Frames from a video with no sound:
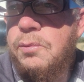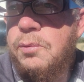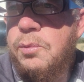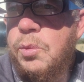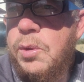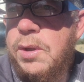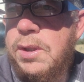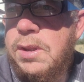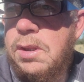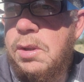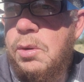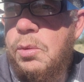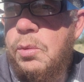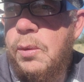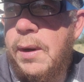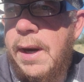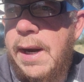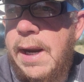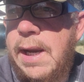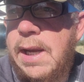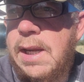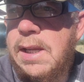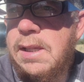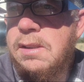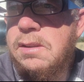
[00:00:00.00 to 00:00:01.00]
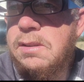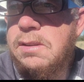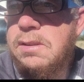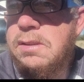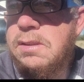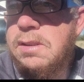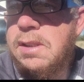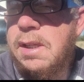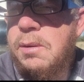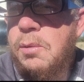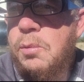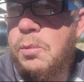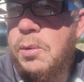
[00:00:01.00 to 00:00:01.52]
with the
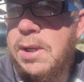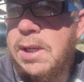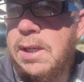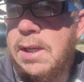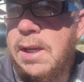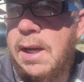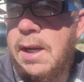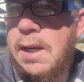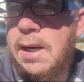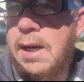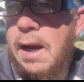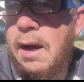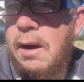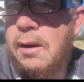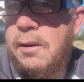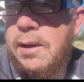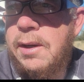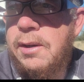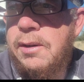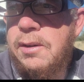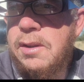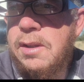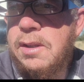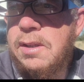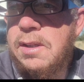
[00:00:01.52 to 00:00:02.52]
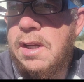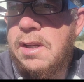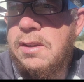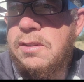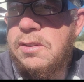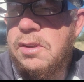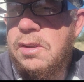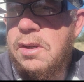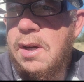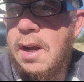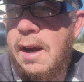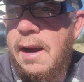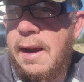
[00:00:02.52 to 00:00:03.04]
rains that we get out here in the
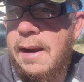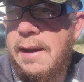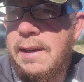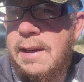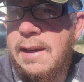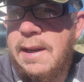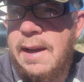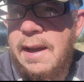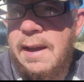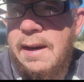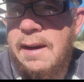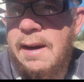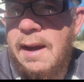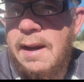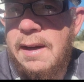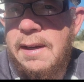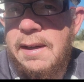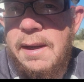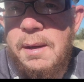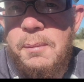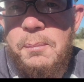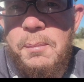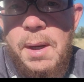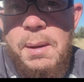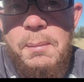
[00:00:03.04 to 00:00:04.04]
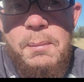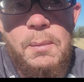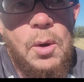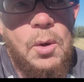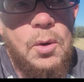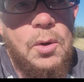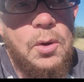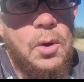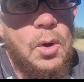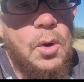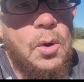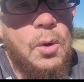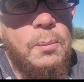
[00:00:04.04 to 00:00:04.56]
desert, I cannot get my
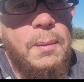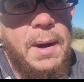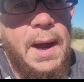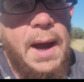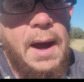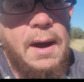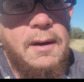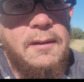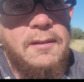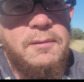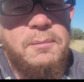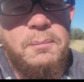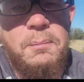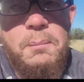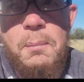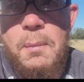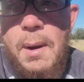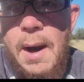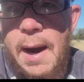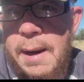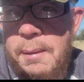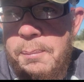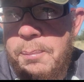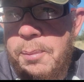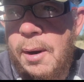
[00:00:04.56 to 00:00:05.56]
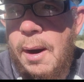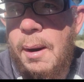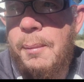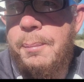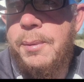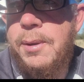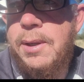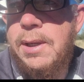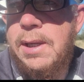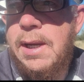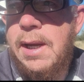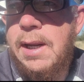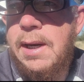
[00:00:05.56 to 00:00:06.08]
motorhome out of my
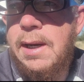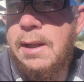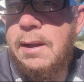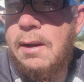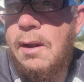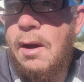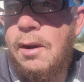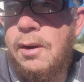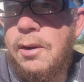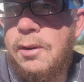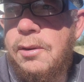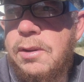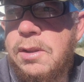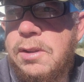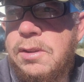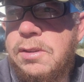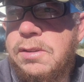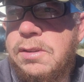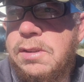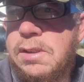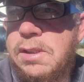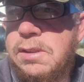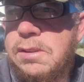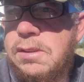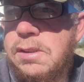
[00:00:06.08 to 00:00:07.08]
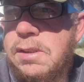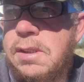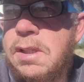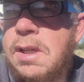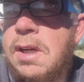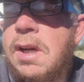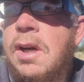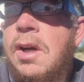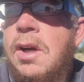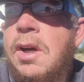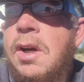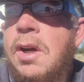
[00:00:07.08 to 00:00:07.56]
property any longer this season.